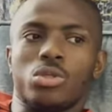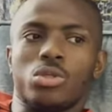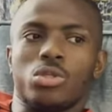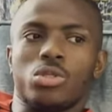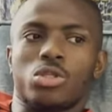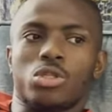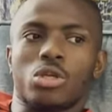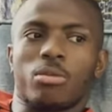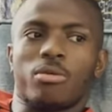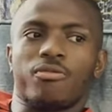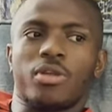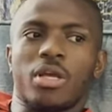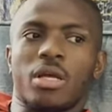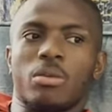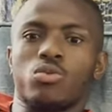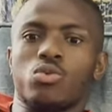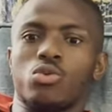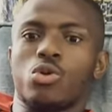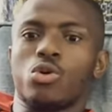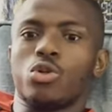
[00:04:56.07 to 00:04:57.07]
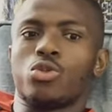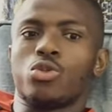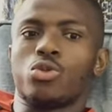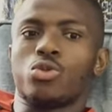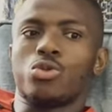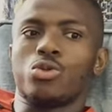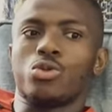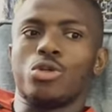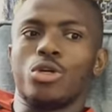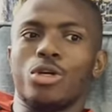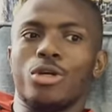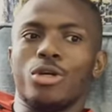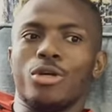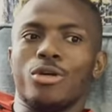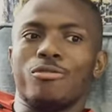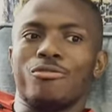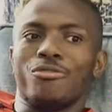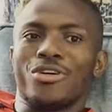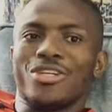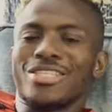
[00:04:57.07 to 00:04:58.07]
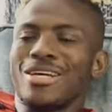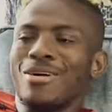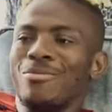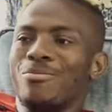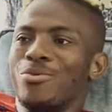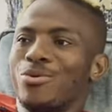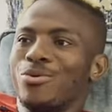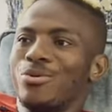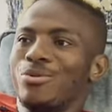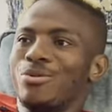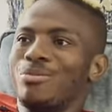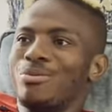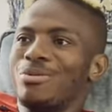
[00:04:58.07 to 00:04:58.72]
some of them will go to, for example,